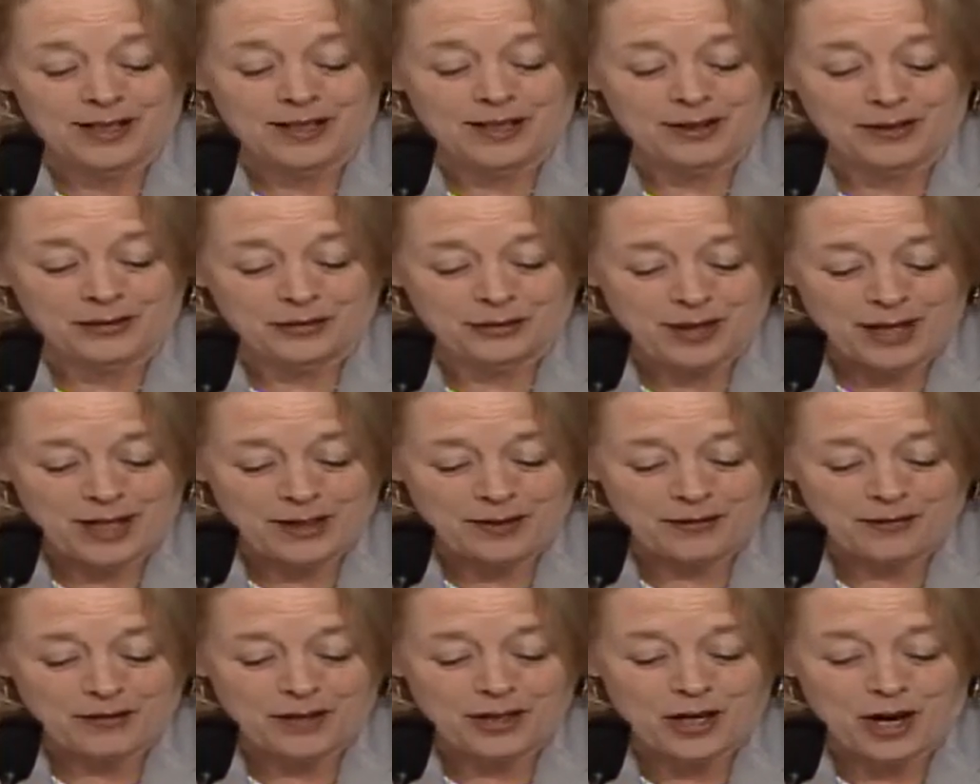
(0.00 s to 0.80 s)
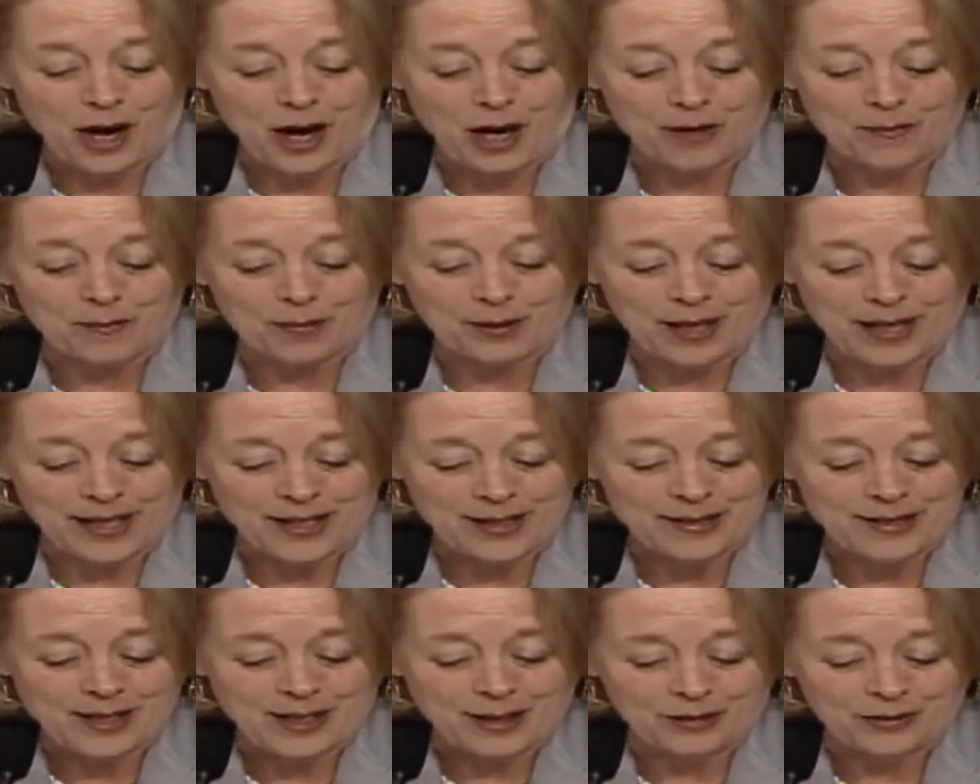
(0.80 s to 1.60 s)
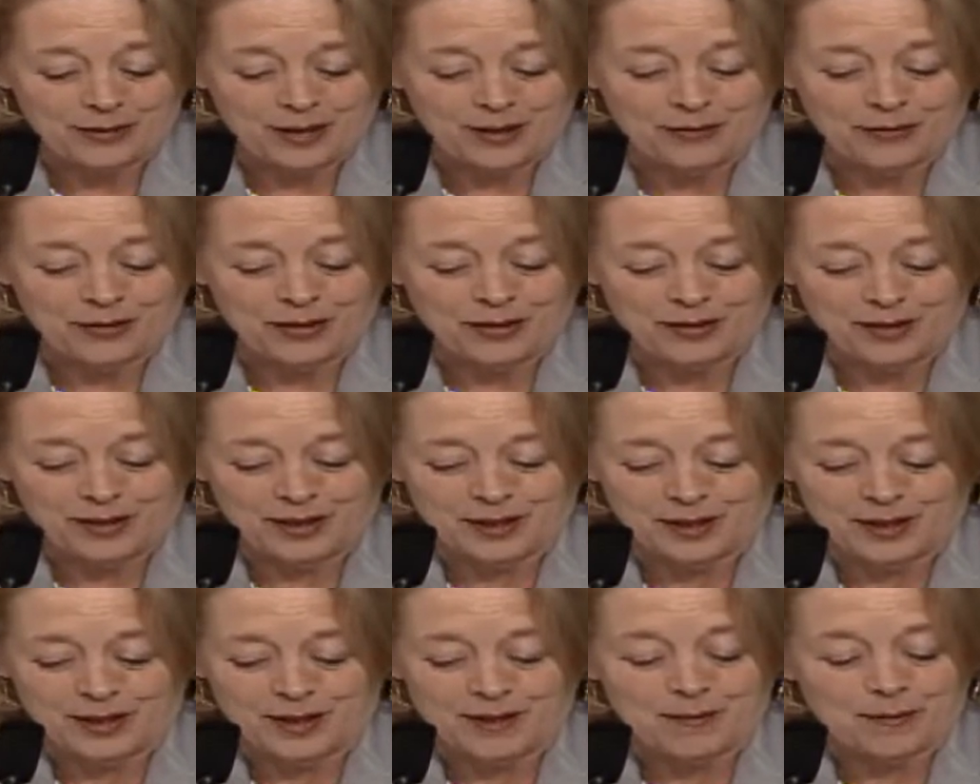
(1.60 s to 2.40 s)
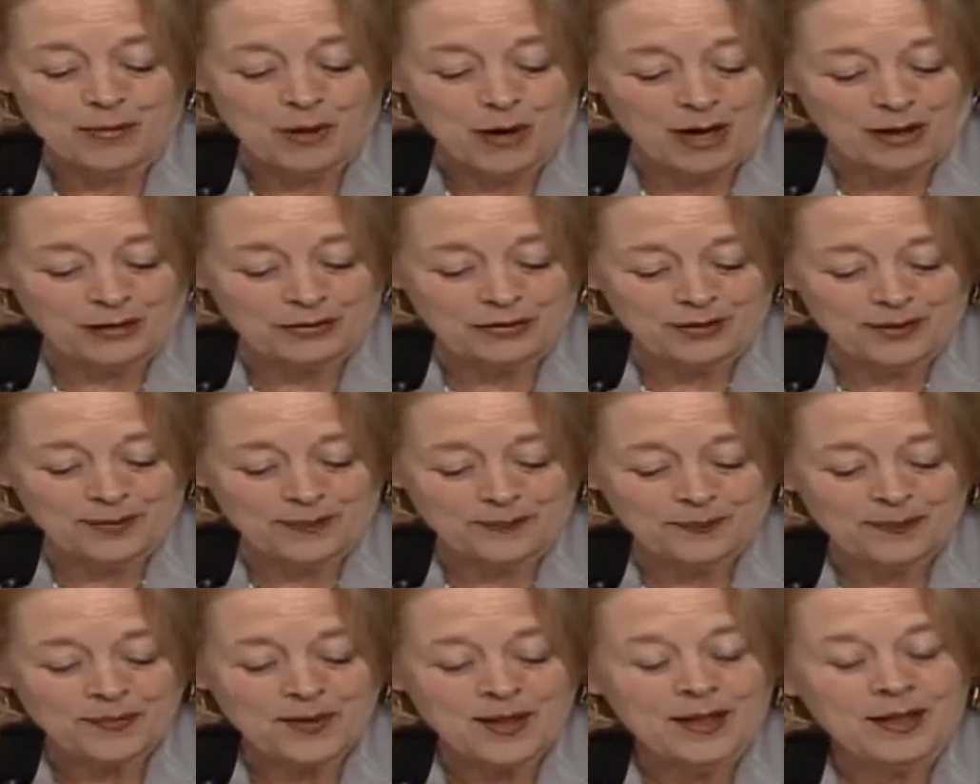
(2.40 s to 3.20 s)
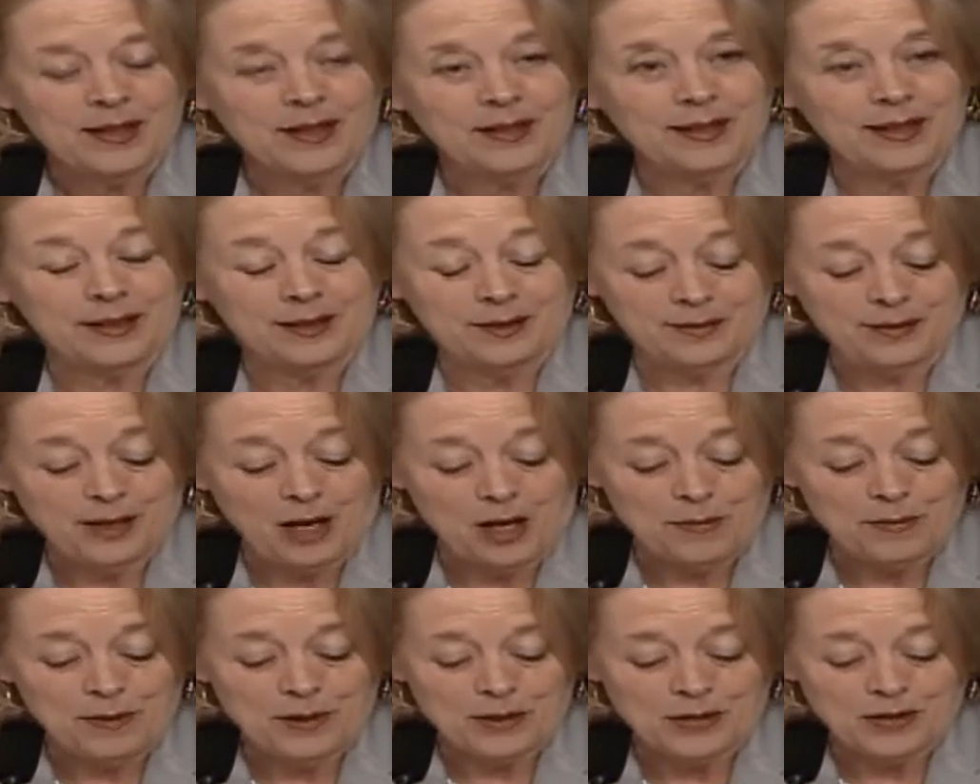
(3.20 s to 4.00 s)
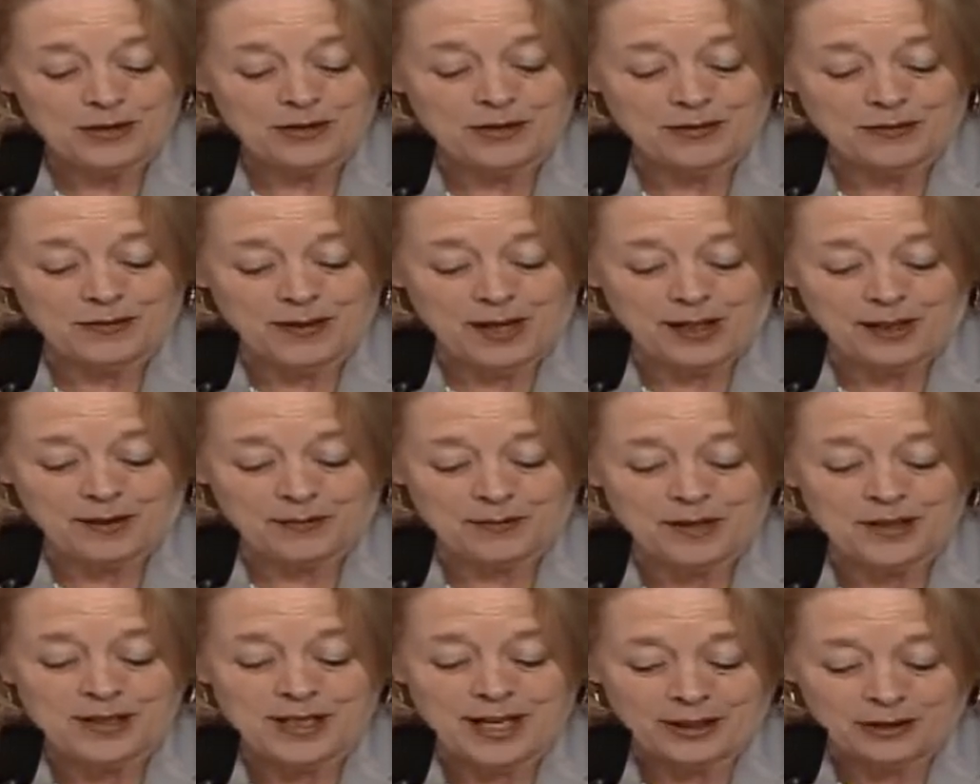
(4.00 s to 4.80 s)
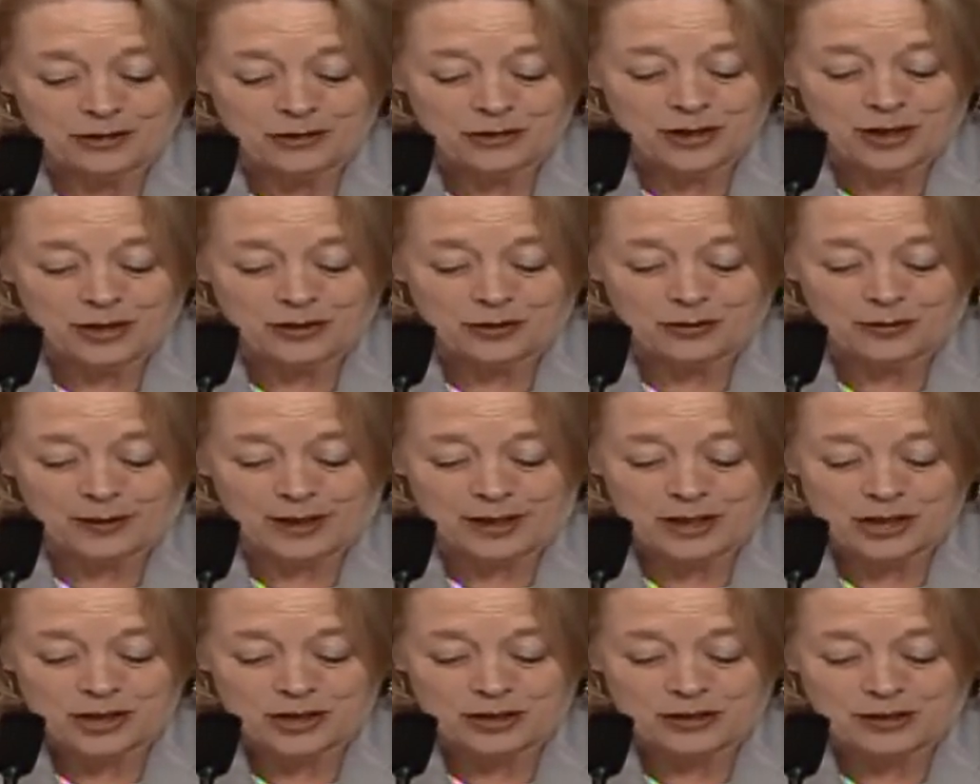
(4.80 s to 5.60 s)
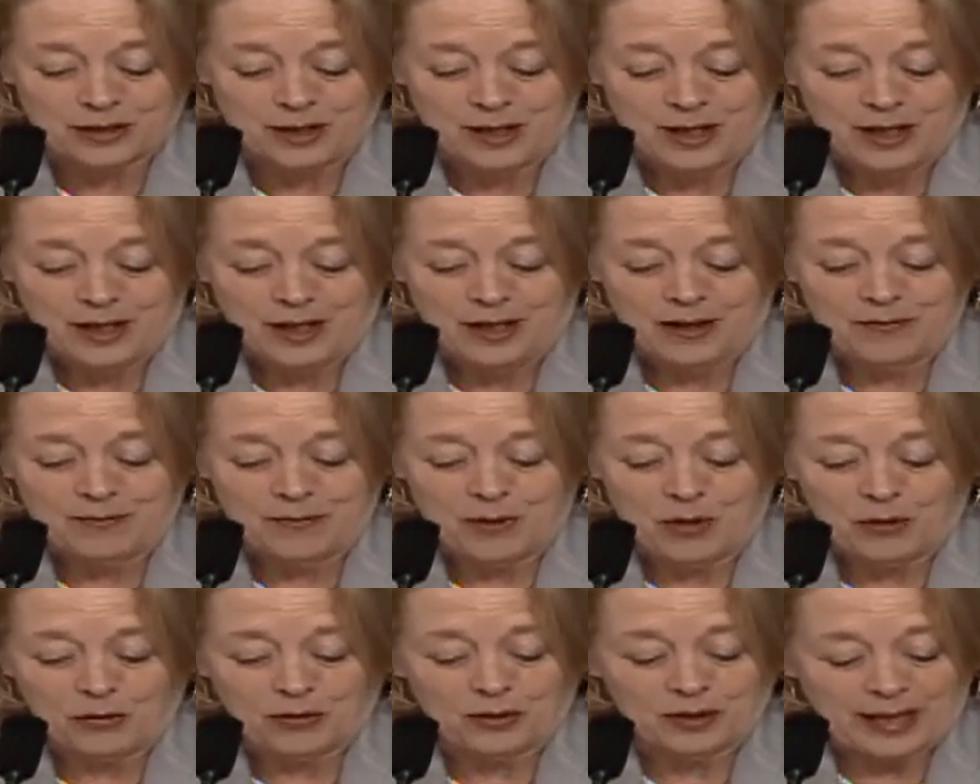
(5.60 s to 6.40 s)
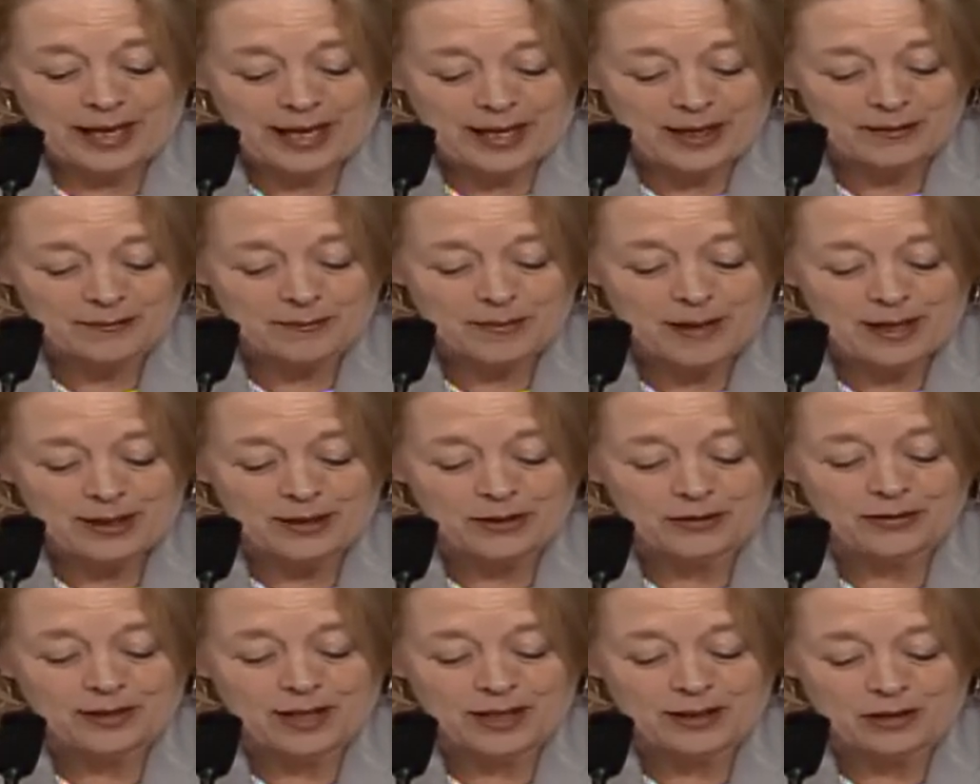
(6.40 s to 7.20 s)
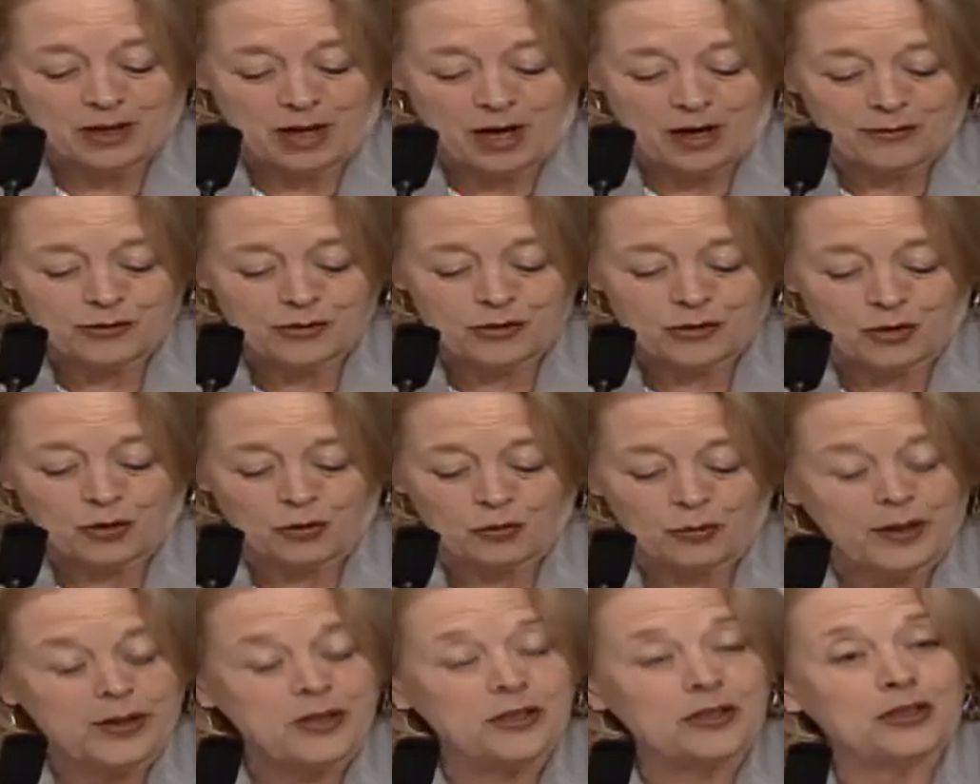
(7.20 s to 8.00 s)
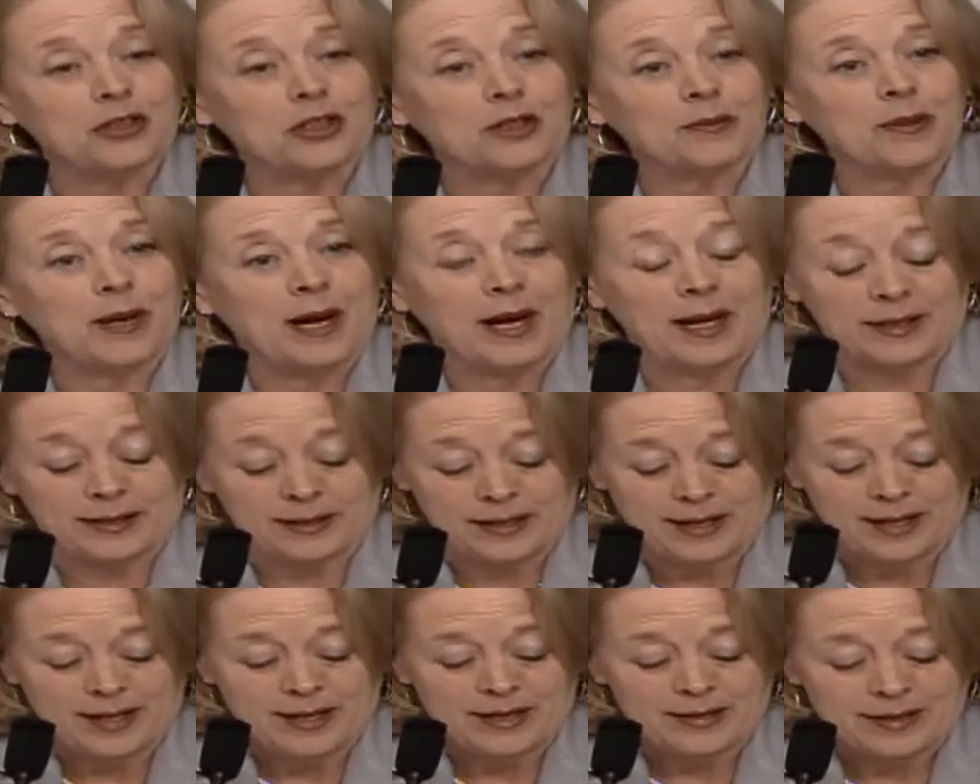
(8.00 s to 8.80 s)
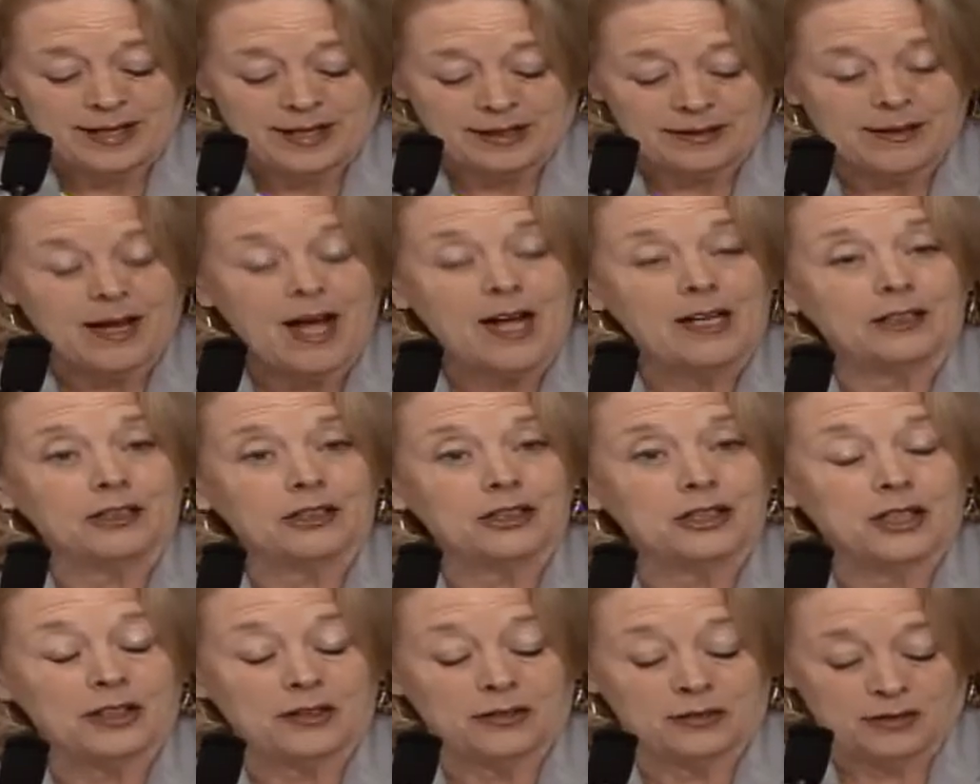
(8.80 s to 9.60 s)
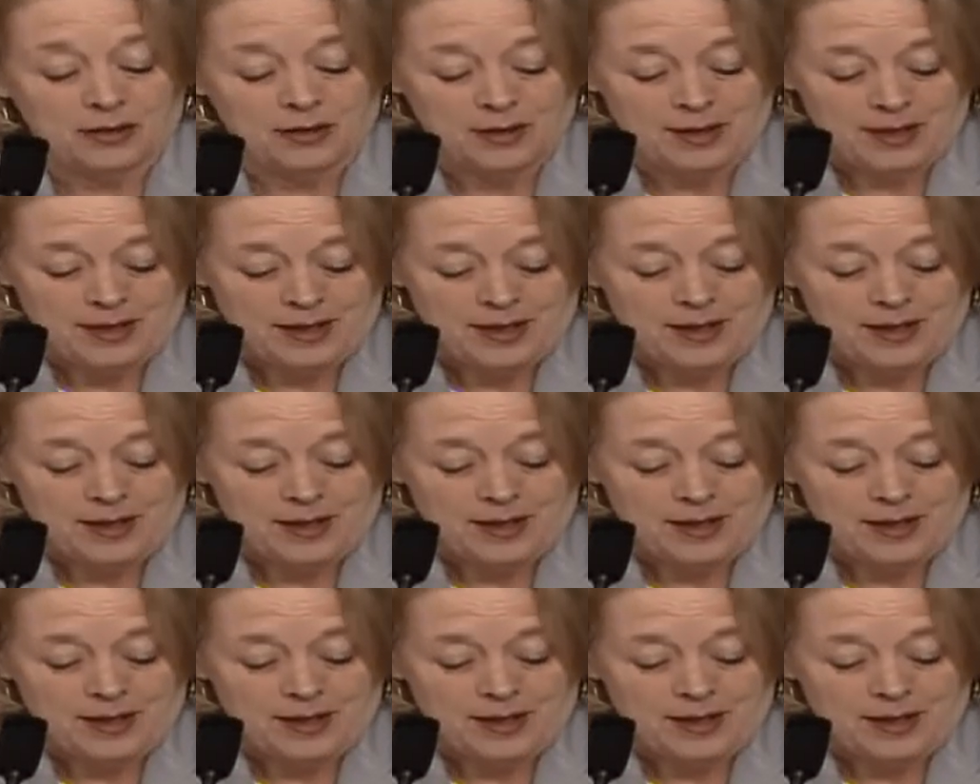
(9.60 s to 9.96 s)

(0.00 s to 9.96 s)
a state-of-the-art blade testing facility in Boston that is helping to develop the next generation of both land-based and offshore wind turbine technologies.